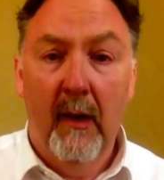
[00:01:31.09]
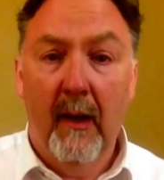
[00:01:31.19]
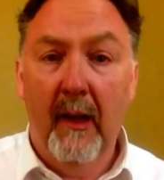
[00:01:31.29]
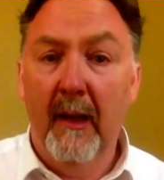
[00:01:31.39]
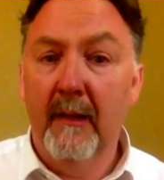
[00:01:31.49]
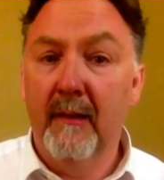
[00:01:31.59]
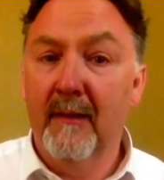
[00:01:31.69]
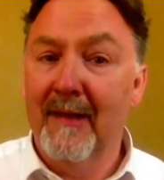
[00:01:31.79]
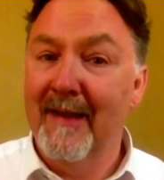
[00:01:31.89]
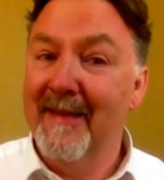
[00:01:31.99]

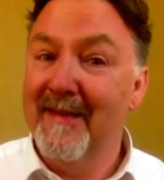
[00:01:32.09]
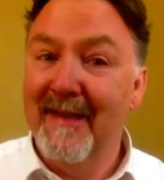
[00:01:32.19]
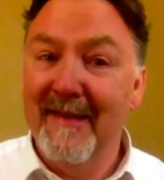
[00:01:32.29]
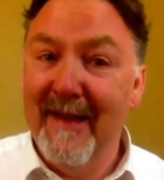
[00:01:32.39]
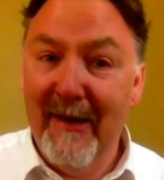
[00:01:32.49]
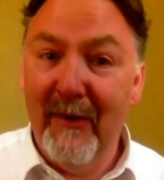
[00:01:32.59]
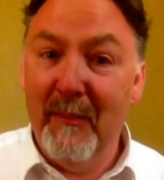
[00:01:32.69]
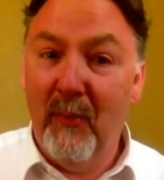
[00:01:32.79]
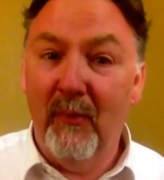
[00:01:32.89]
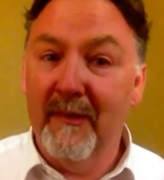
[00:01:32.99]
And it, they nearly
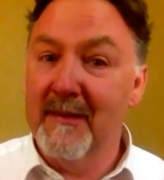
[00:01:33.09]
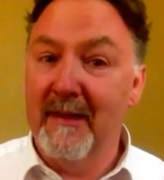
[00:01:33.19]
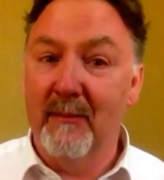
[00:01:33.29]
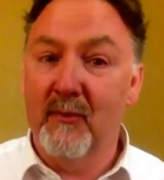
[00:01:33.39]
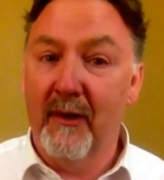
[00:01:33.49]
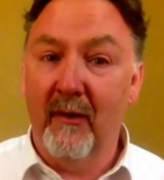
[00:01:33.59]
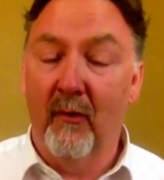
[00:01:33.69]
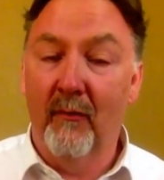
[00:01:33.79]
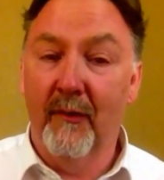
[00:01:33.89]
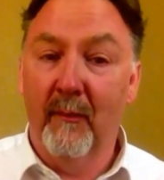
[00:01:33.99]
pulled the same trick
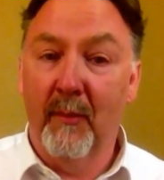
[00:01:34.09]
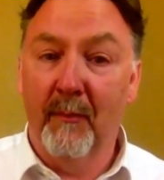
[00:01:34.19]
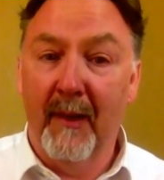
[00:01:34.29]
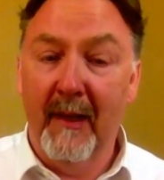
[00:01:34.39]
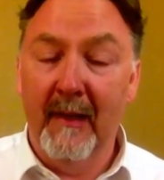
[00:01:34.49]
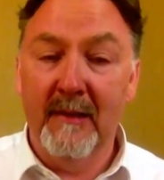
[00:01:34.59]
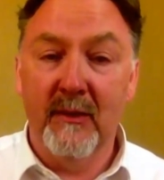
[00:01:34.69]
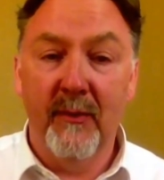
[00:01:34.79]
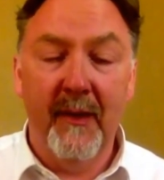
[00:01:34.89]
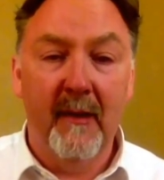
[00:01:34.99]
off in Upper Bann,
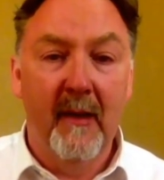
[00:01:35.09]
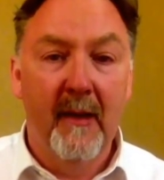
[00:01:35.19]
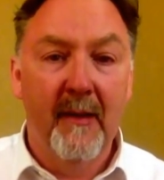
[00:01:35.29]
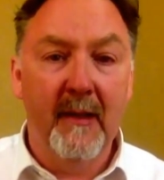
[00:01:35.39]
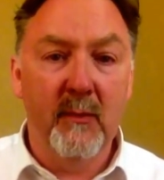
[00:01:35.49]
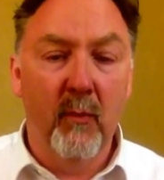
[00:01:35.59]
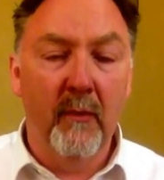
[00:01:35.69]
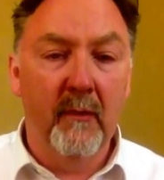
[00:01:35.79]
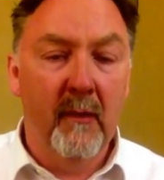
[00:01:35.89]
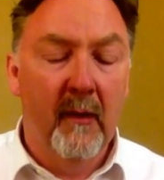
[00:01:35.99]
so that that's
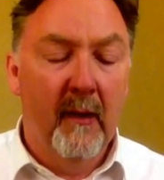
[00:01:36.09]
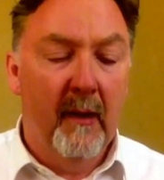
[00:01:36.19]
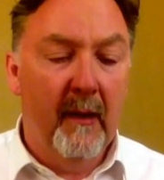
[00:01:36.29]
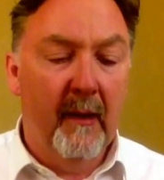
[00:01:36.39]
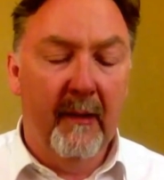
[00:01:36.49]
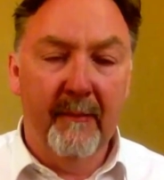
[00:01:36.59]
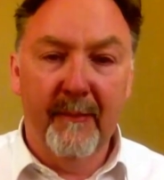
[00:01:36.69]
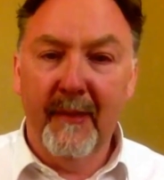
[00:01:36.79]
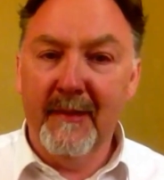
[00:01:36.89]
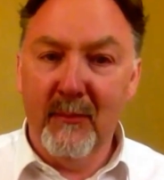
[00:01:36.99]
one uh,
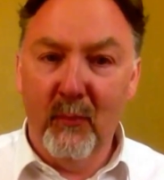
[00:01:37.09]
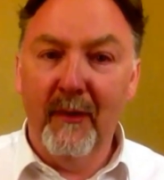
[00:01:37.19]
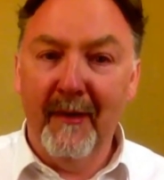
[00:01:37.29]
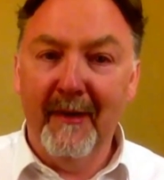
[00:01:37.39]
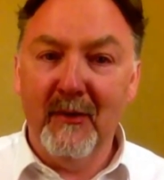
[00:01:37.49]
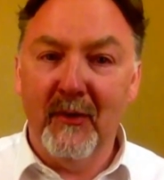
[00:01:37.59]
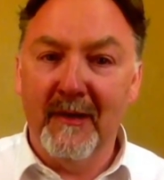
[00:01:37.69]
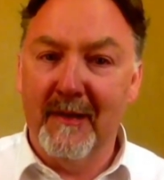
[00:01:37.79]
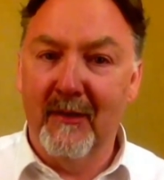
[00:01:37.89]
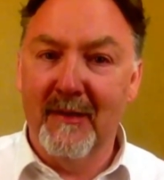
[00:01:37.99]
that's really
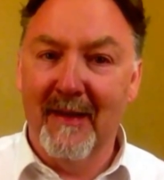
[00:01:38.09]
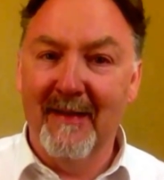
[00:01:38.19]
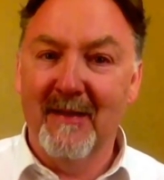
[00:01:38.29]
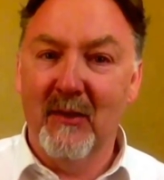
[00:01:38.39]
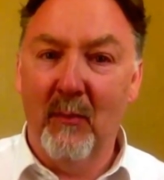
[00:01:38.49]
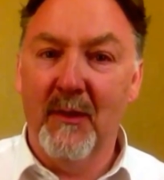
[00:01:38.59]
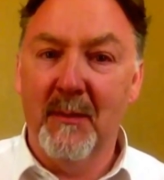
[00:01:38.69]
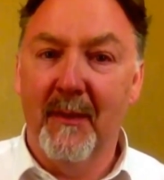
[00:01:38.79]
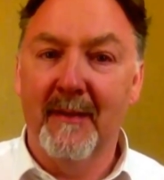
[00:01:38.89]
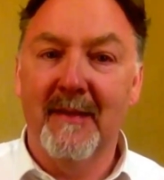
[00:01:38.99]
interesting because in some
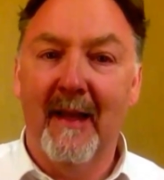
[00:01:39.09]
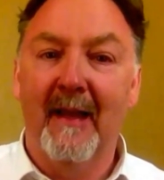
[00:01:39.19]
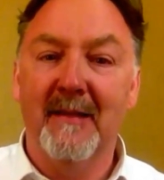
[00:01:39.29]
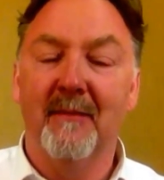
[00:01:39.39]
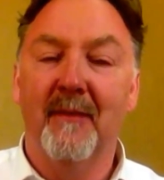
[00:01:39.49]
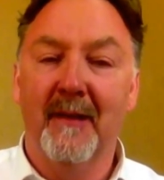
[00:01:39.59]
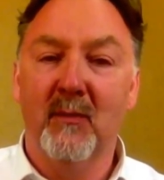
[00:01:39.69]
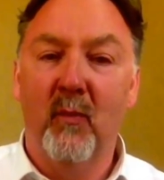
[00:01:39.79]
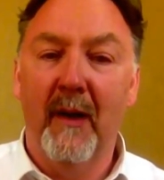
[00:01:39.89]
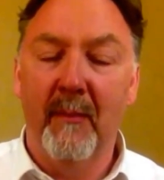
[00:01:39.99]
respects that has
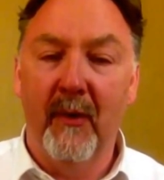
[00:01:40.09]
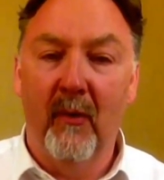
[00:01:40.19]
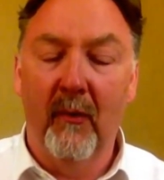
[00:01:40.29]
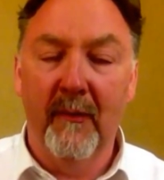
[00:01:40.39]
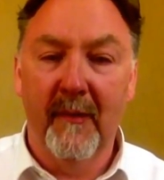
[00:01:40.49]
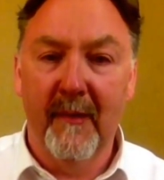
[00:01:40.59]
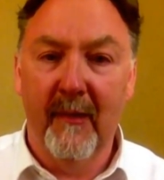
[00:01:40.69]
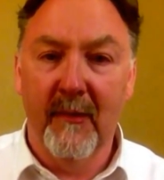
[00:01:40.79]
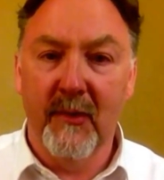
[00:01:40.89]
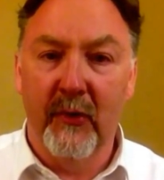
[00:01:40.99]
effects way beyond the
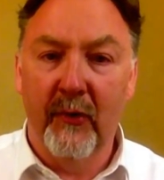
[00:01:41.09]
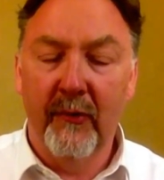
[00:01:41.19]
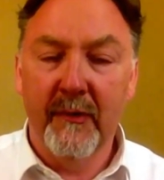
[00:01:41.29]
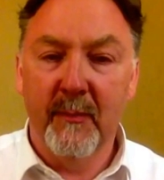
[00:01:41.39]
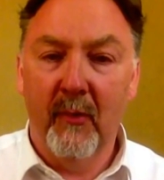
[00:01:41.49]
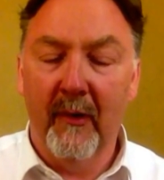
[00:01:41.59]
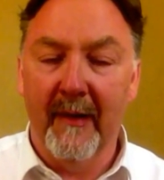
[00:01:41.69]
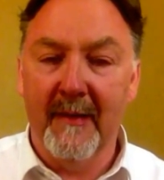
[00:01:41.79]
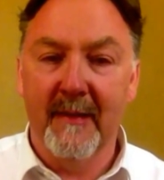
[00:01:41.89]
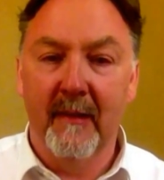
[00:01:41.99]
Ulster Unionist Party
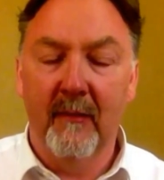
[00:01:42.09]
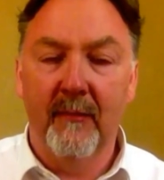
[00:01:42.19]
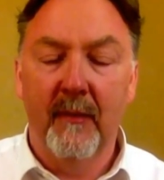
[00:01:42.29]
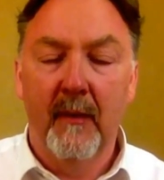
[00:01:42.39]
itself.